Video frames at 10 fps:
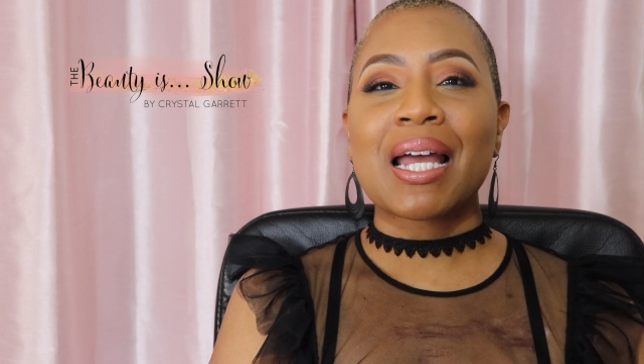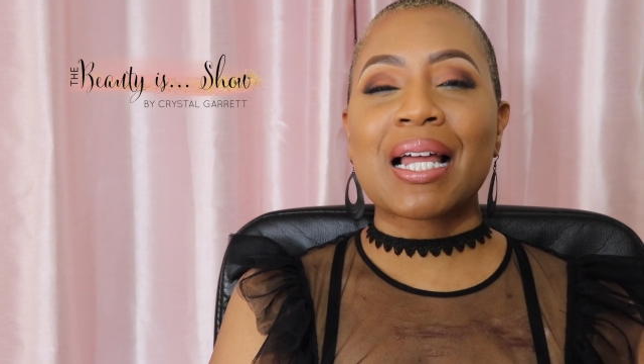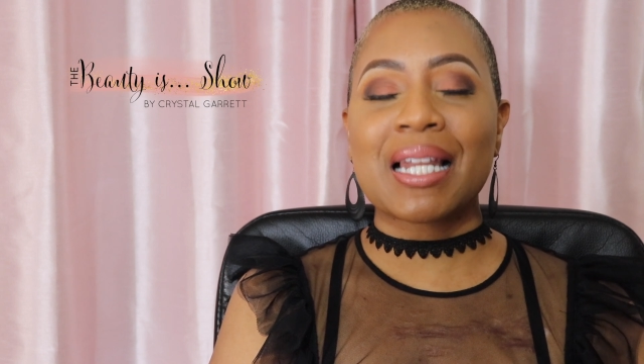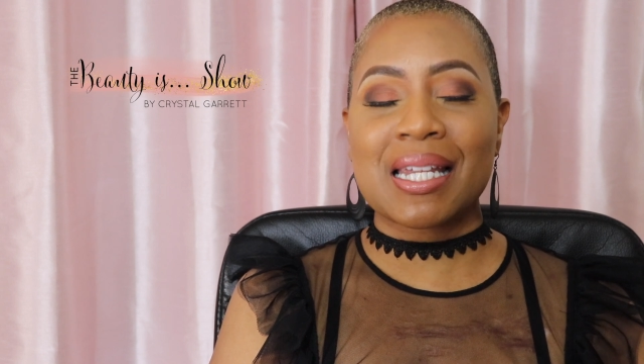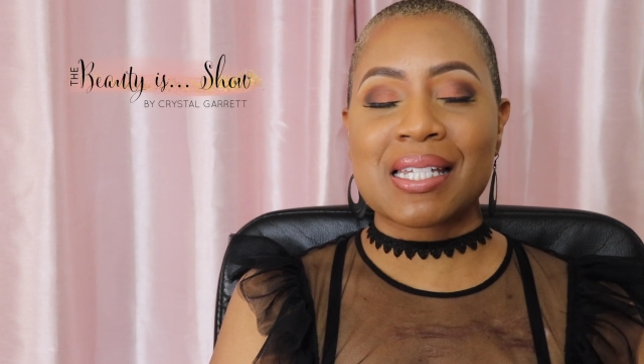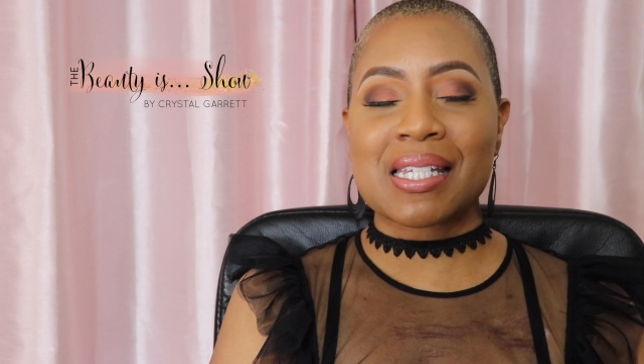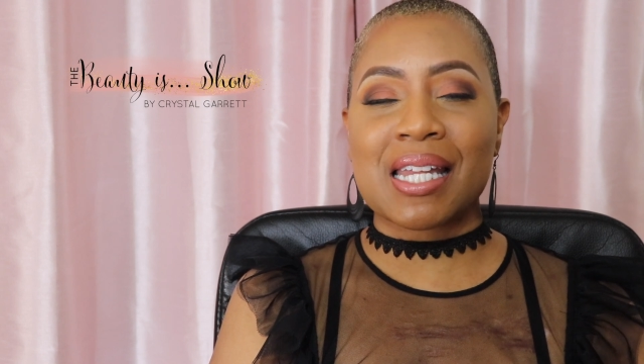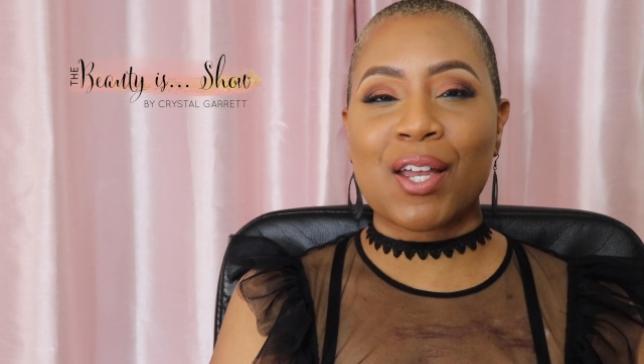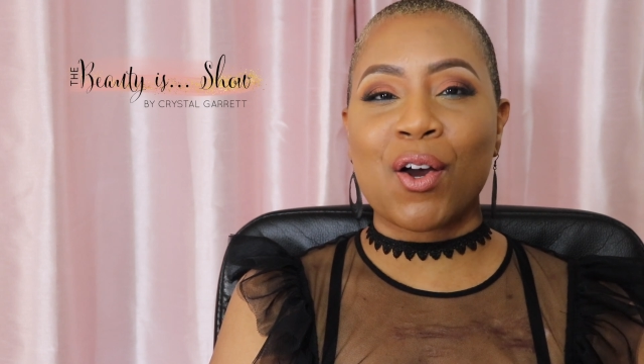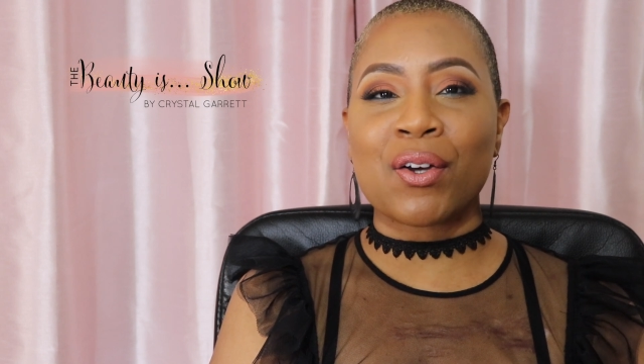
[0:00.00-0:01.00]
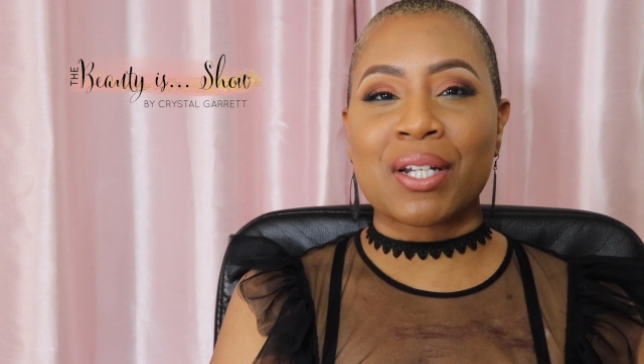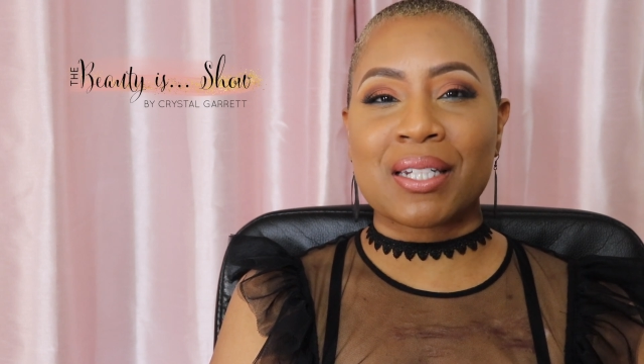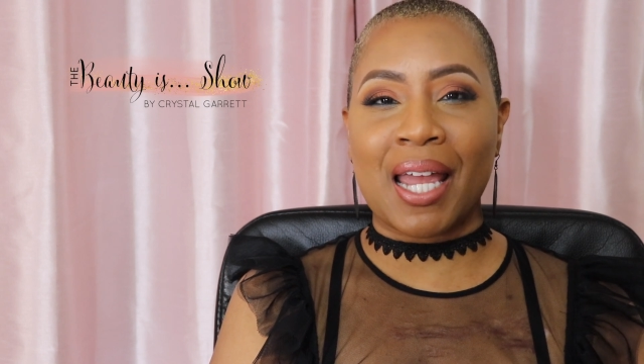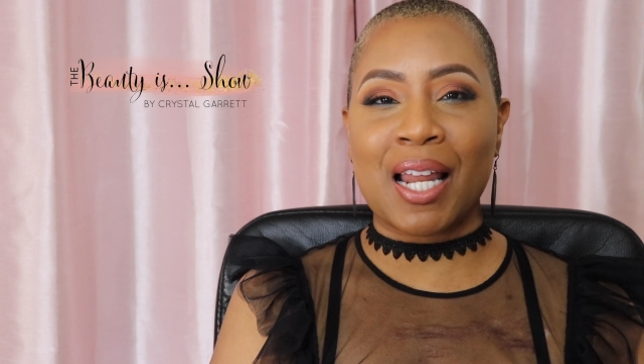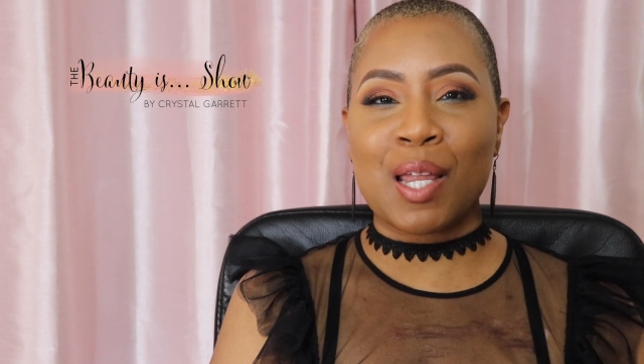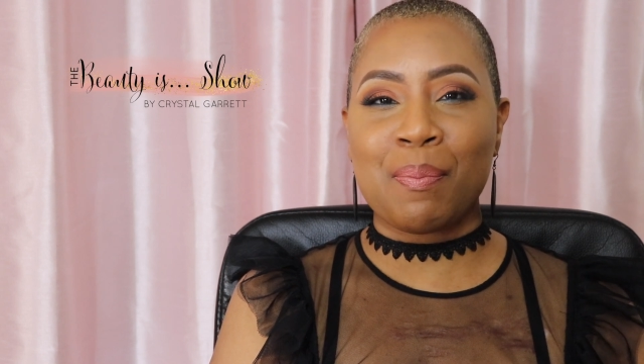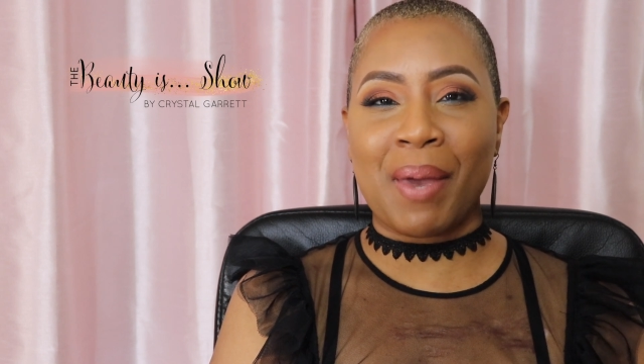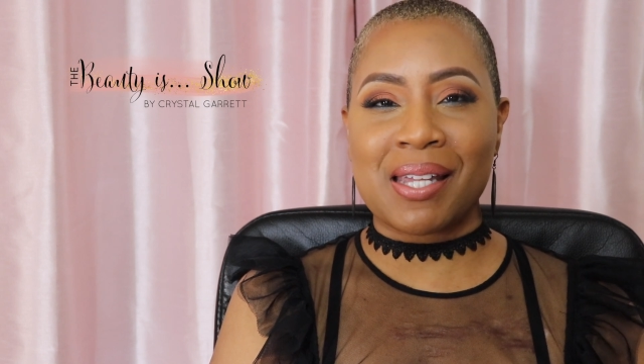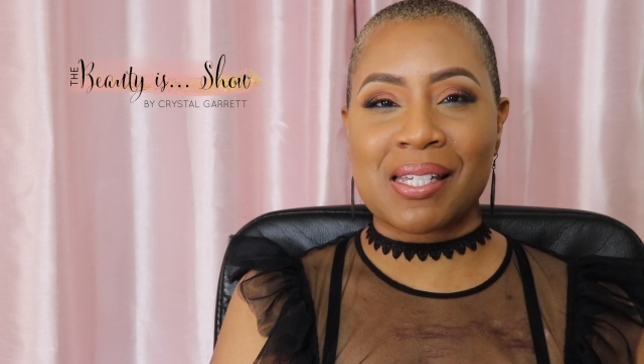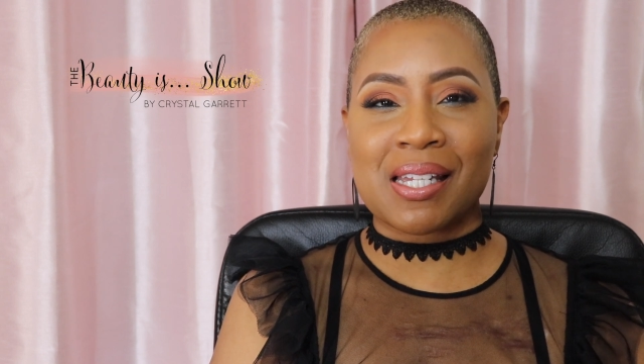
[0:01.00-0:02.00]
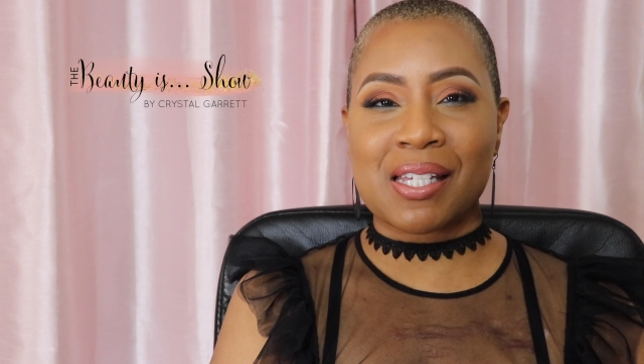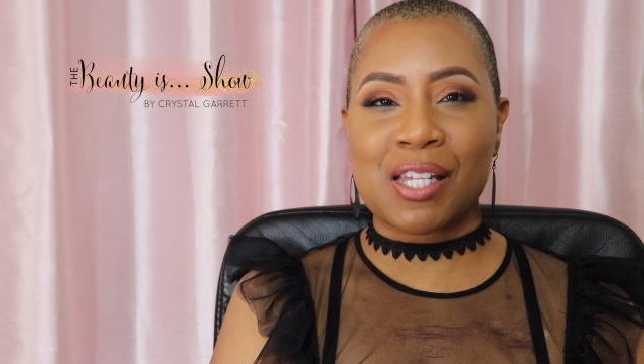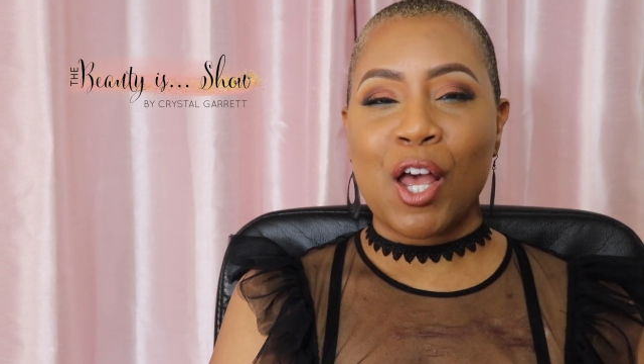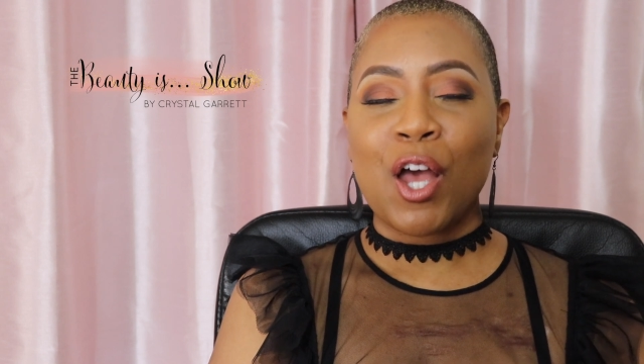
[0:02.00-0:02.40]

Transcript: cleansing on a daily basis,